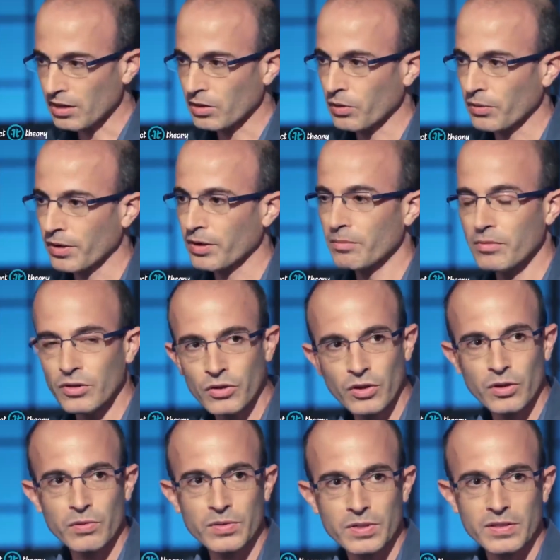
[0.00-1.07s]
algorithm
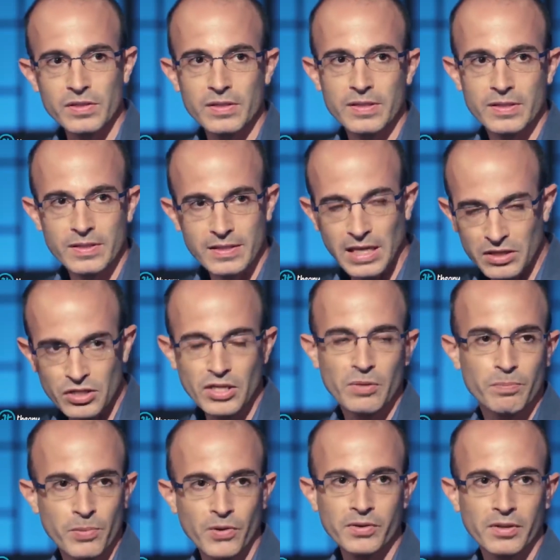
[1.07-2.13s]
knows such an
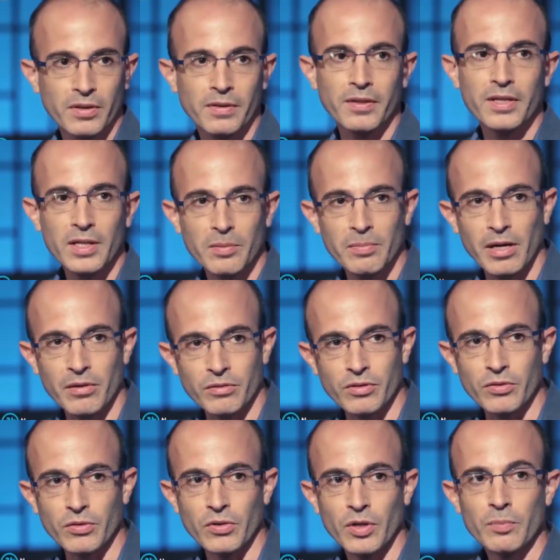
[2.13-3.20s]
important thing about
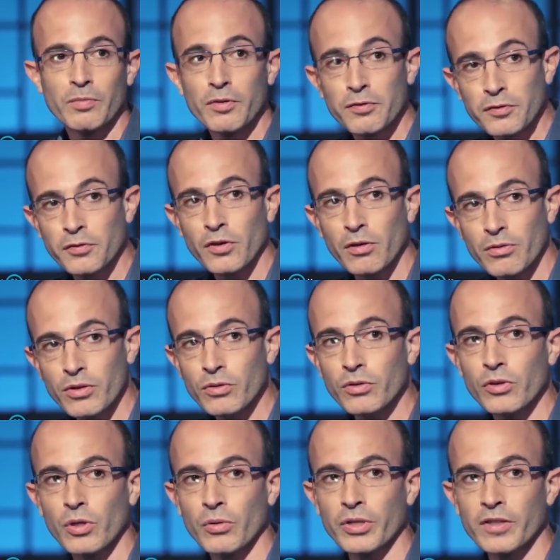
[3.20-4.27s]
you before you
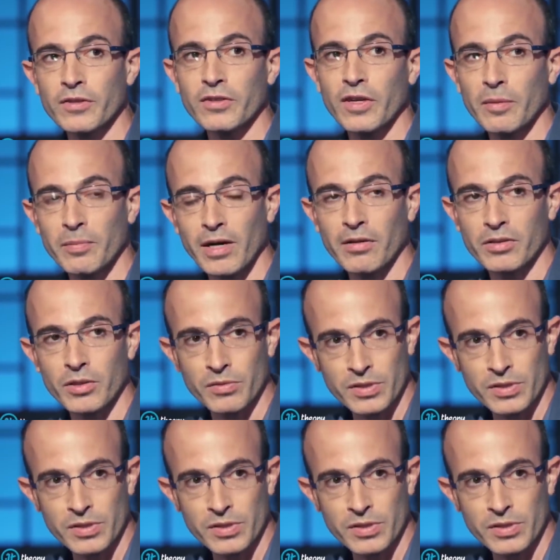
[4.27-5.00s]
know it about